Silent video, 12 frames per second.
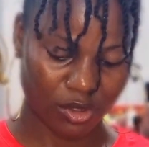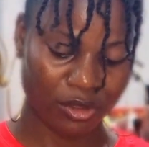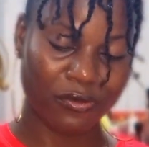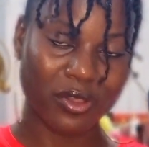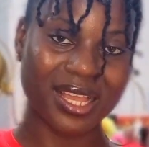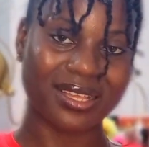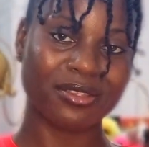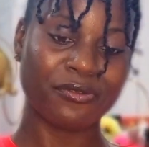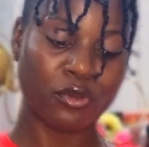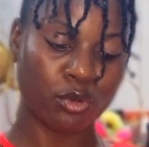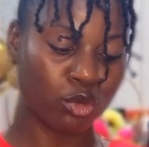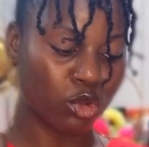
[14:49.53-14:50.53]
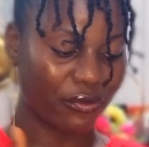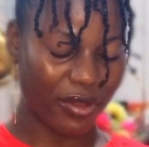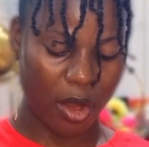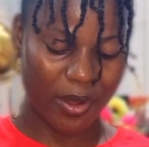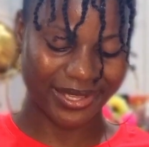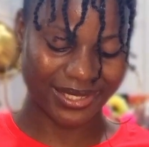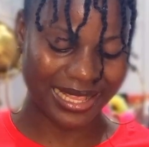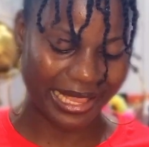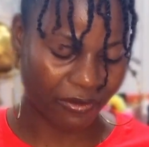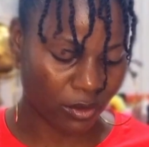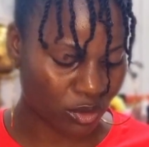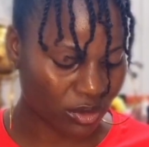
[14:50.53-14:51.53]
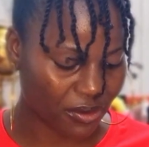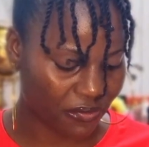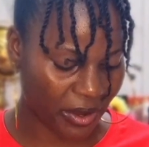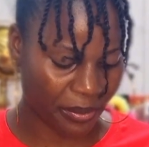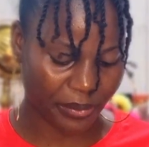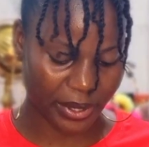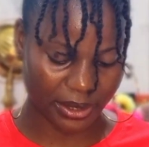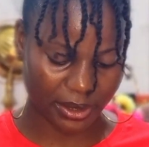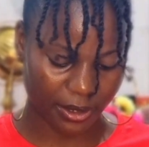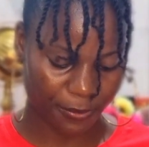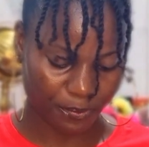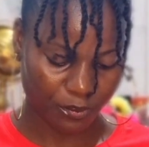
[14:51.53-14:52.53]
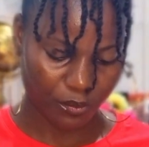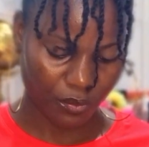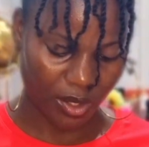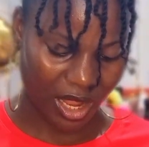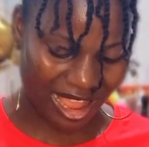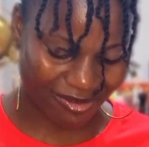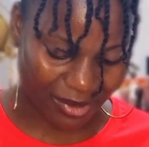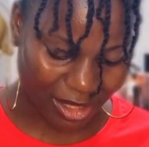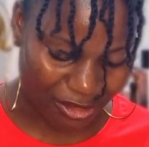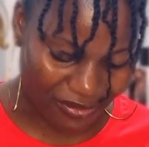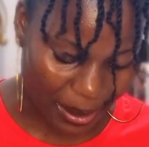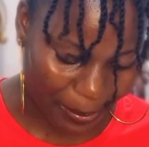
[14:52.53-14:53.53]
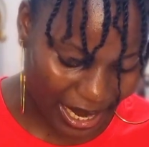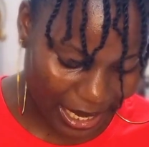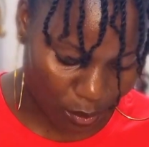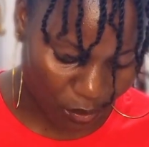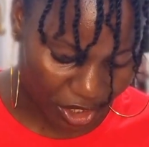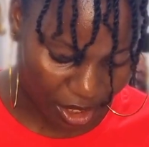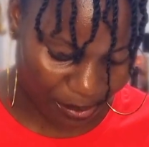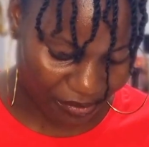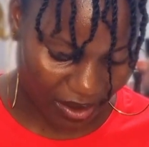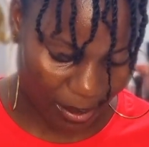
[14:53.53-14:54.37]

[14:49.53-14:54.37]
If you look very well, see that it's from 2 different brands. If I buy, I will keep.